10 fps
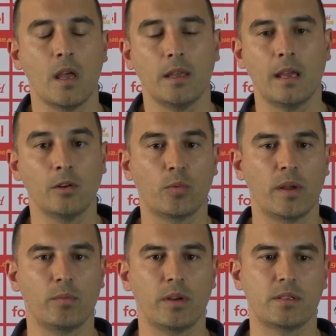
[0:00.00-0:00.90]
Yeah, look,
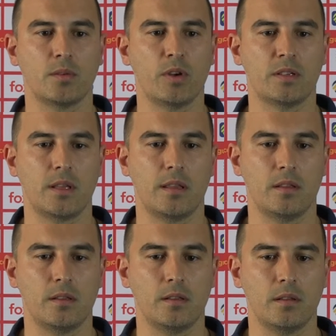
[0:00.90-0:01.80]

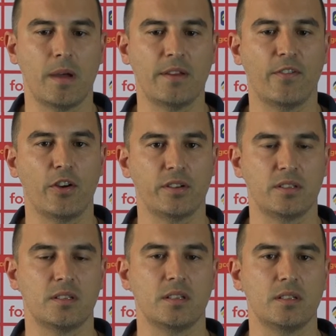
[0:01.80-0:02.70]
the main
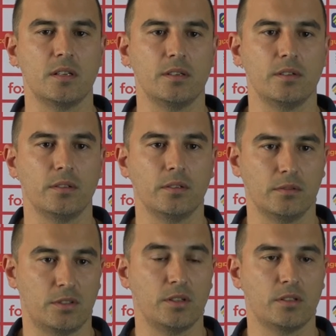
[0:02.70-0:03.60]
focus is
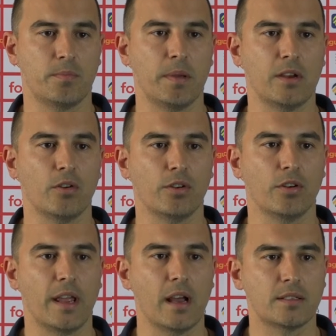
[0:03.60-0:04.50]
continuing to be
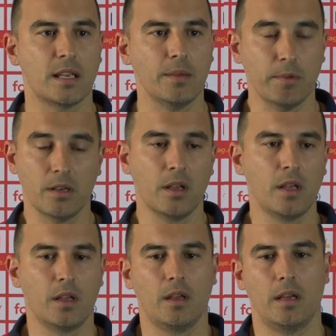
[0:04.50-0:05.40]
on our team,
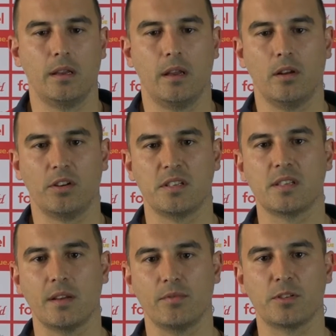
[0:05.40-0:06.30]
and like you
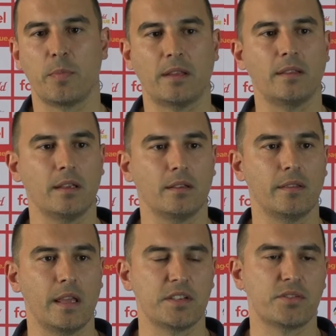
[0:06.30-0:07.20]
said, respecting
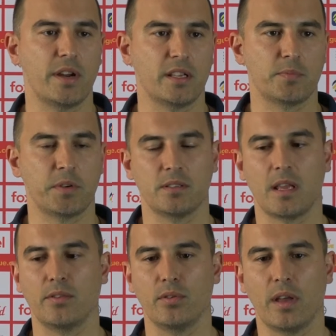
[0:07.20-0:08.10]
their strengths, because
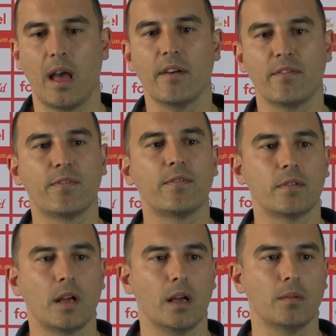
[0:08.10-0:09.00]
they do have
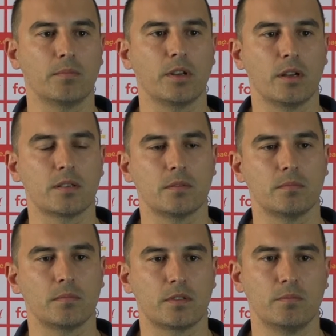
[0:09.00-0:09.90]

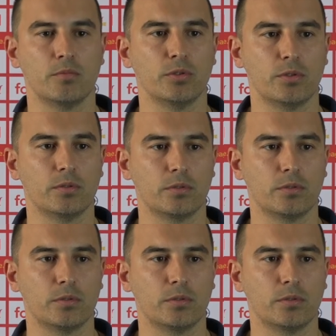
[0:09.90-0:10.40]
some real